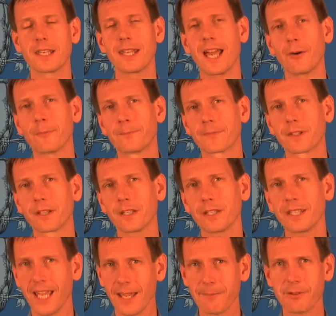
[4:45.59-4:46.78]
Now,
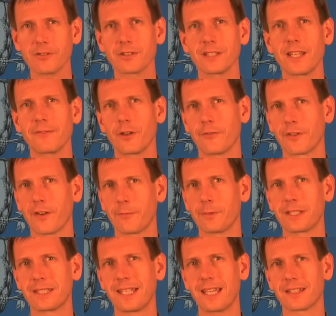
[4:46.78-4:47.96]
the absolute level of
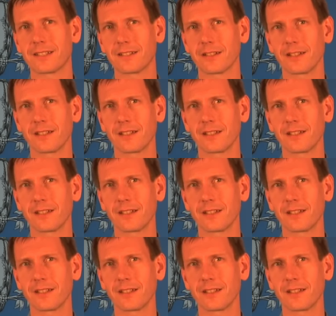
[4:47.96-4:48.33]
government debt